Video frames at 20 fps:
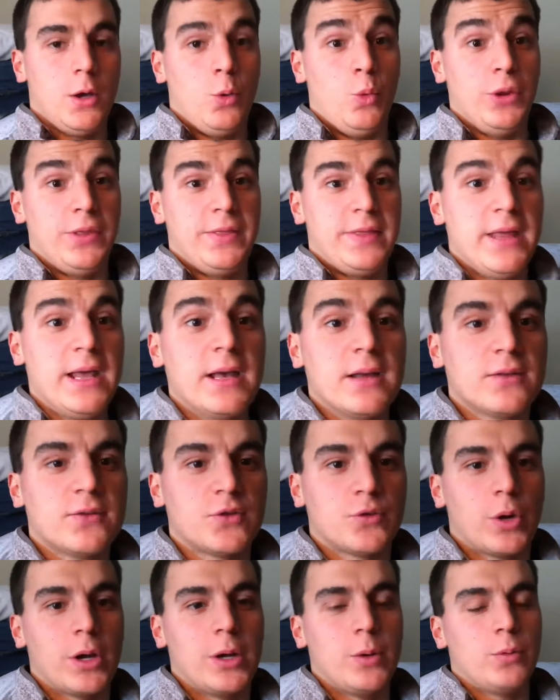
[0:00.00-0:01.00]
with
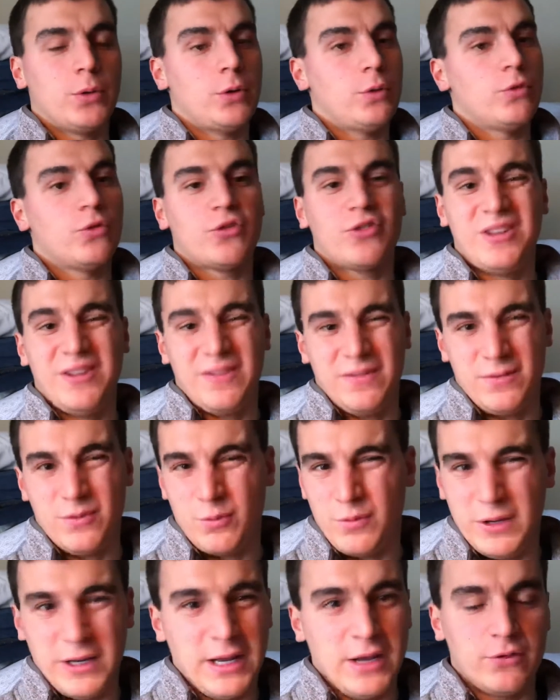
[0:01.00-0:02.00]
this, right, when you just lift
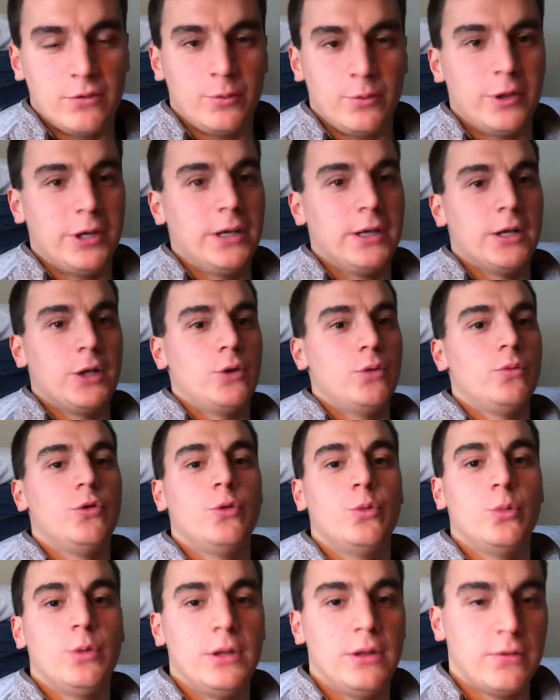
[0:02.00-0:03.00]
three days a week and you
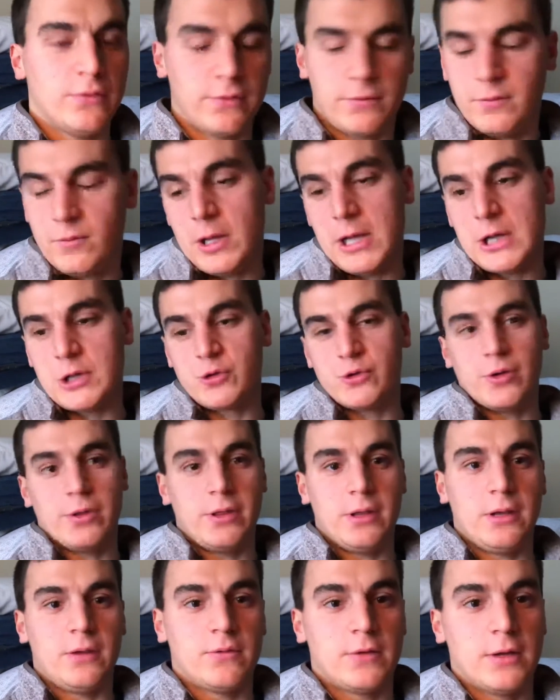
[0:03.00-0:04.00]
do these extra
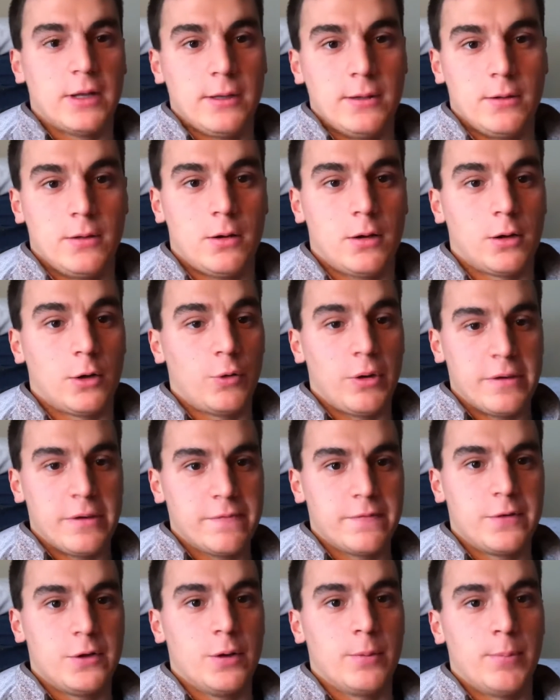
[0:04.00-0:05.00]
things that are great
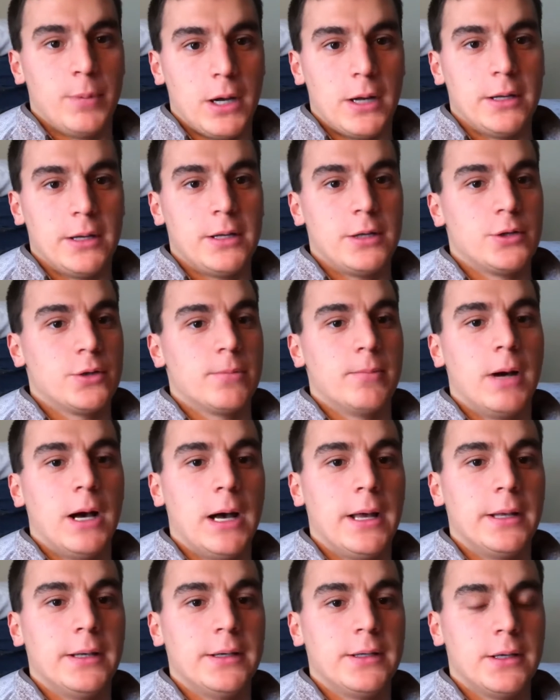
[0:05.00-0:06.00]
for your body and your
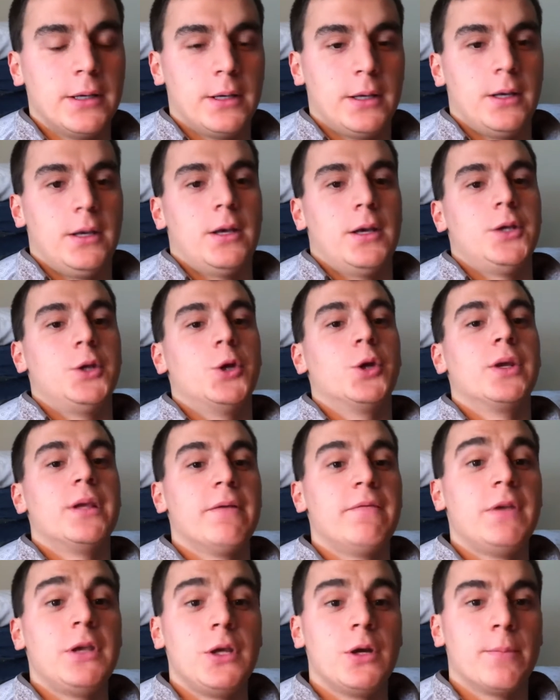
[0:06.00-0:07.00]
mind, you're
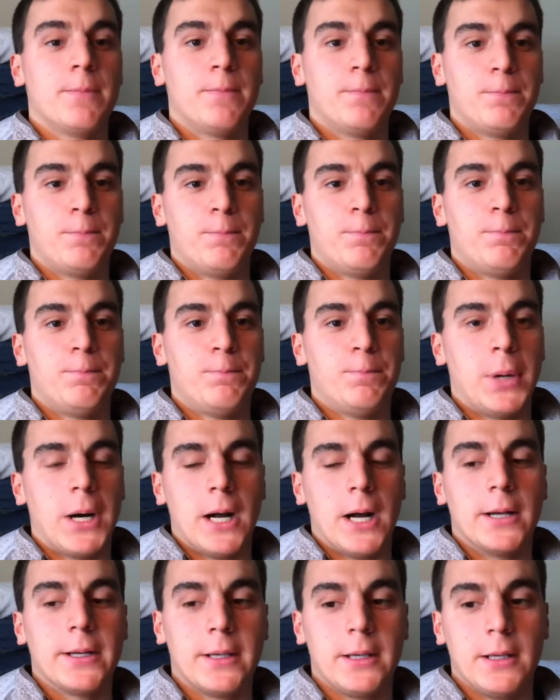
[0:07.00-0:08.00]
giving your
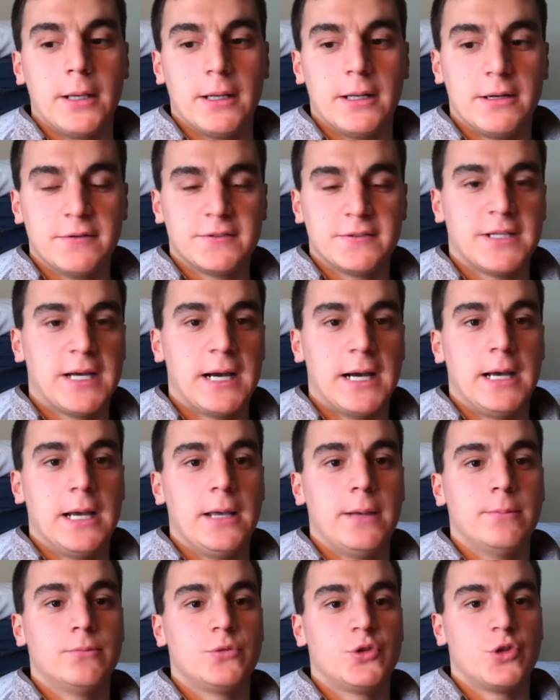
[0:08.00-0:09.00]
body enough
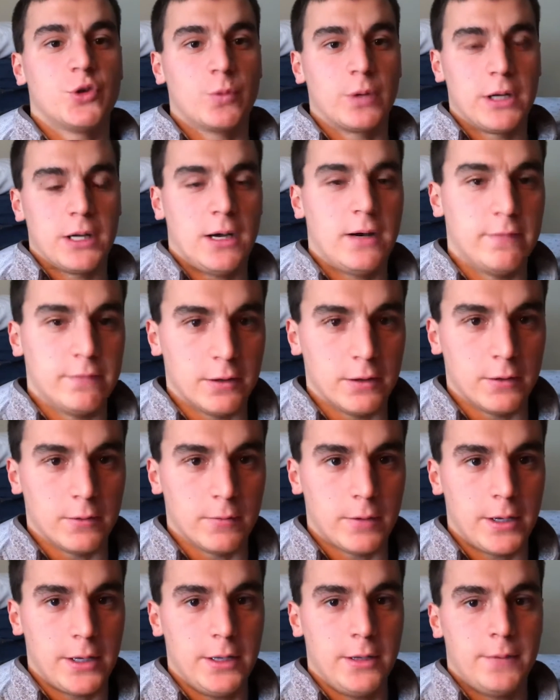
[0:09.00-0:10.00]
time to recover,
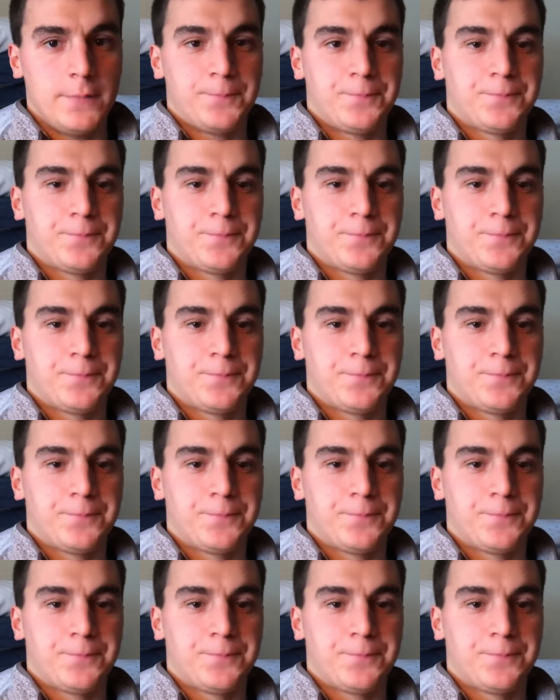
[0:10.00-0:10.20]
right?